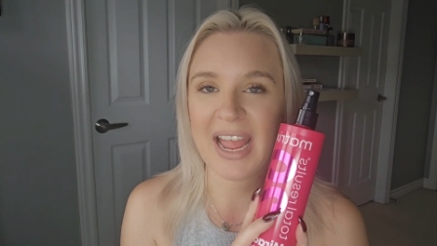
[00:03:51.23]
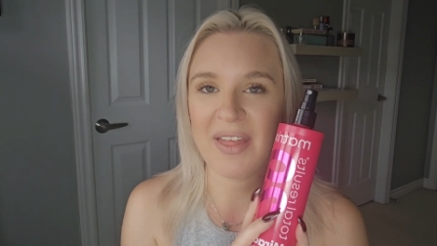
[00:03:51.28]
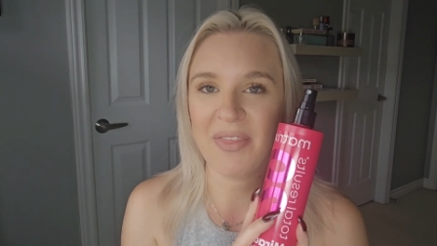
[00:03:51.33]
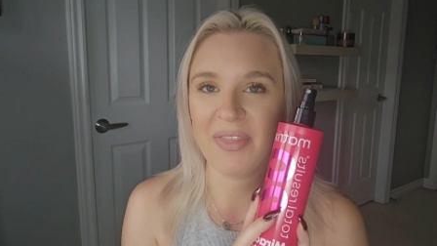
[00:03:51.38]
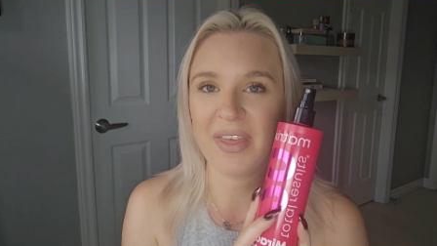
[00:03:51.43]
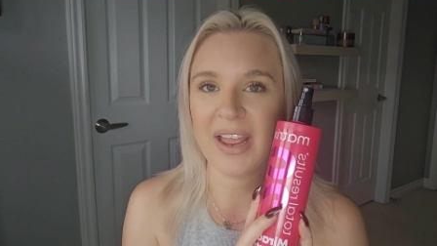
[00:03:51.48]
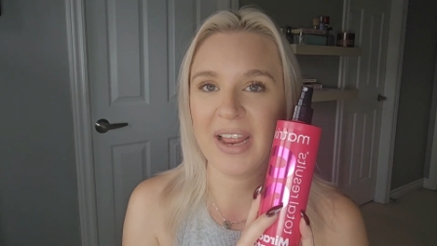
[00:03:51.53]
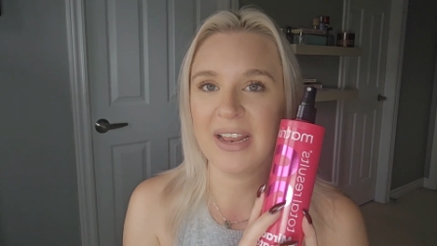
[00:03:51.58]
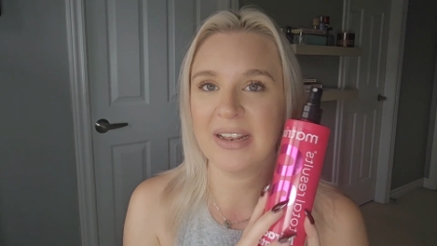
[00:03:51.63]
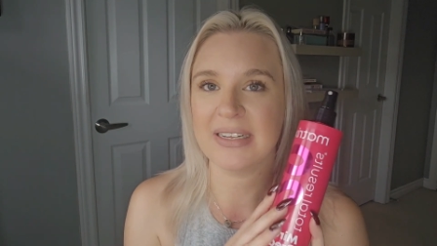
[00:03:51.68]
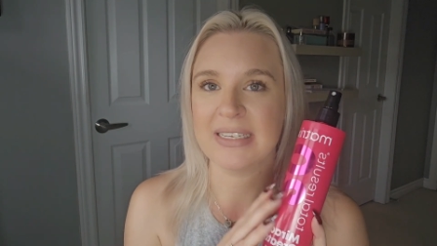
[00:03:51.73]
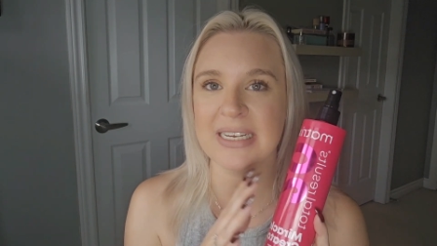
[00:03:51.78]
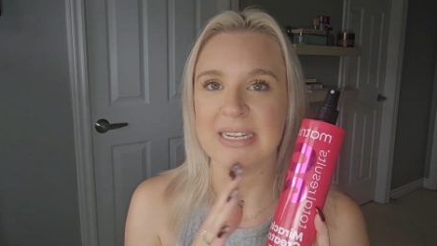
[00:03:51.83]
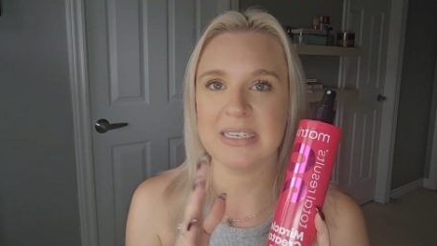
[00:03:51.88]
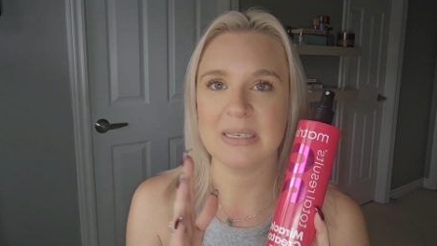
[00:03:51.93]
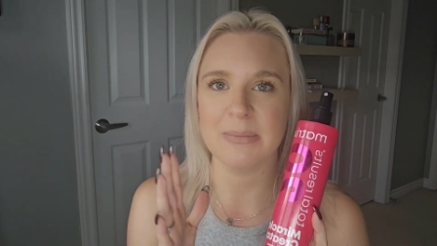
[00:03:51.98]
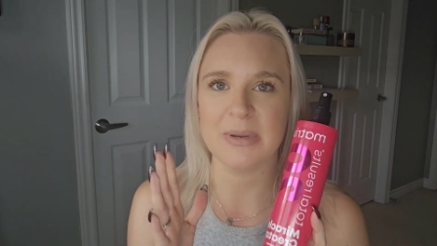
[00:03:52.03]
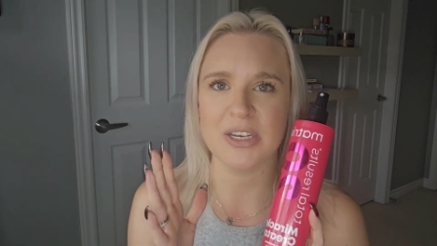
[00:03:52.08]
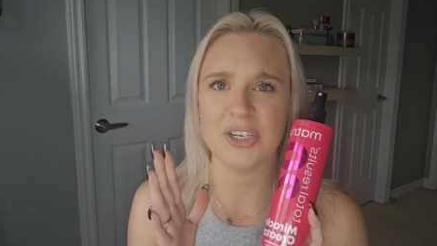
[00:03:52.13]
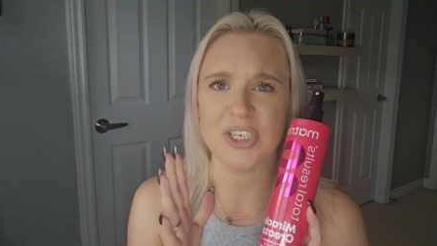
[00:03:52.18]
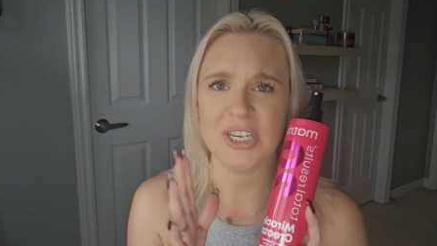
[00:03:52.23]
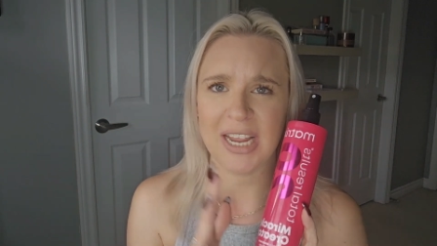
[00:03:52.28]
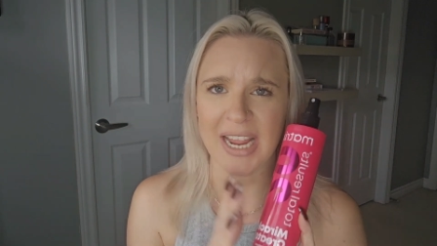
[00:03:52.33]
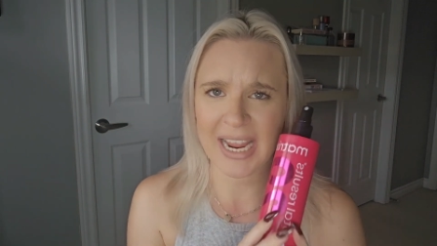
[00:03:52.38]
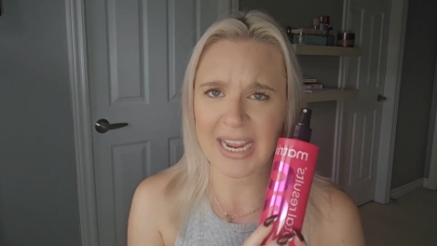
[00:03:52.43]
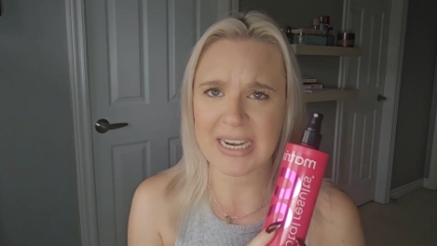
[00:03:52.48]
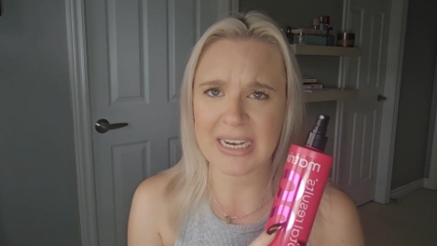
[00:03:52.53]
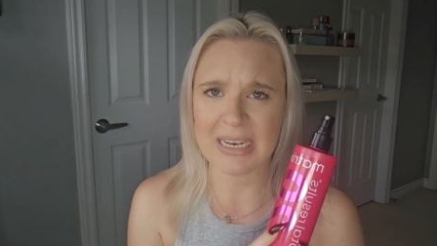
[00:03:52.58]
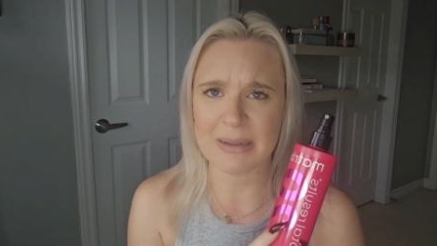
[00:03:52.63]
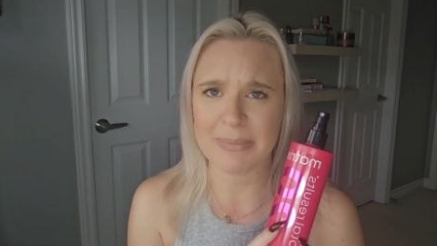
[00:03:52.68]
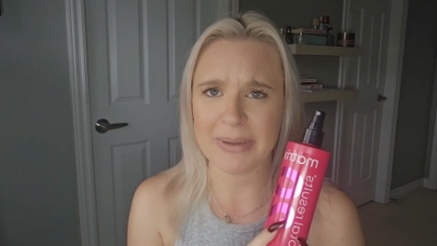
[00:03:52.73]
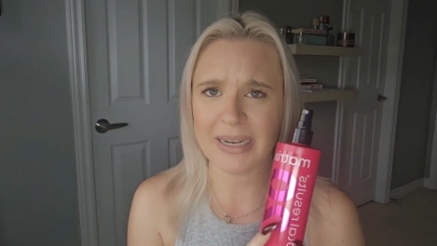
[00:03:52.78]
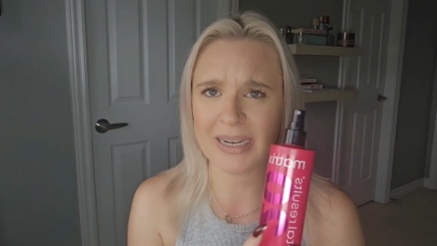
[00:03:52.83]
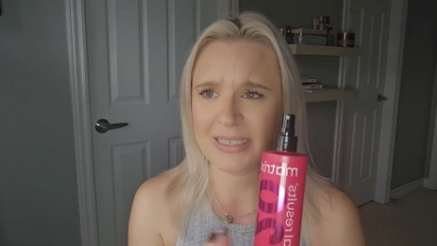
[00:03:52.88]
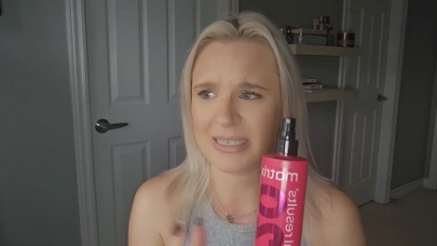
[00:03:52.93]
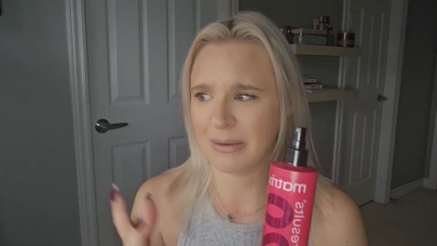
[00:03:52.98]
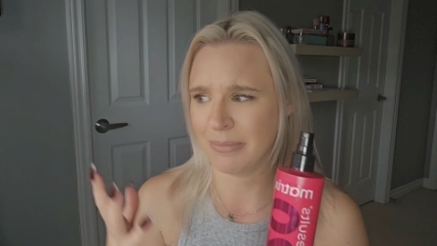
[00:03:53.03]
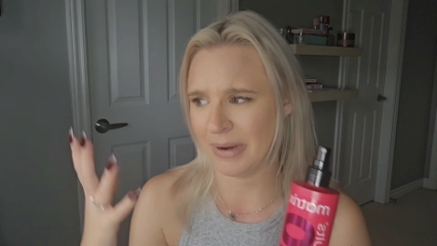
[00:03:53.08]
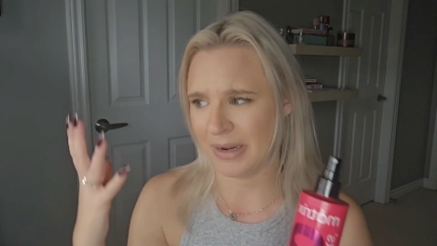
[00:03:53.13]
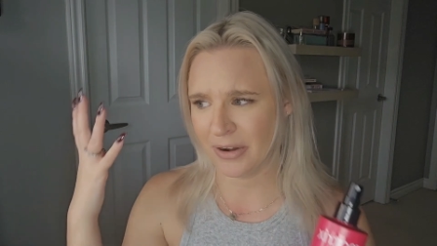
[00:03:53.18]
and then said to me she hated it
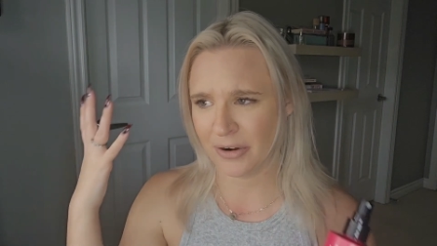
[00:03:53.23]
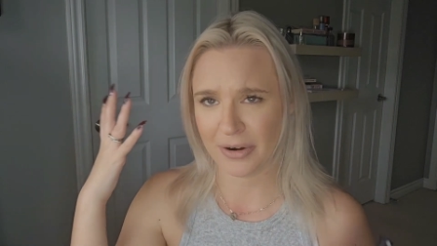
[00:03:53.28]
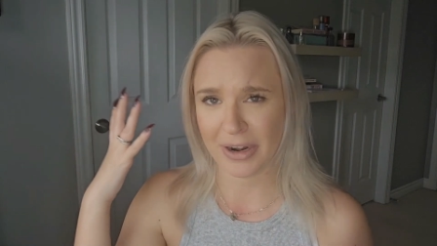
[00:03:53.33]
because it made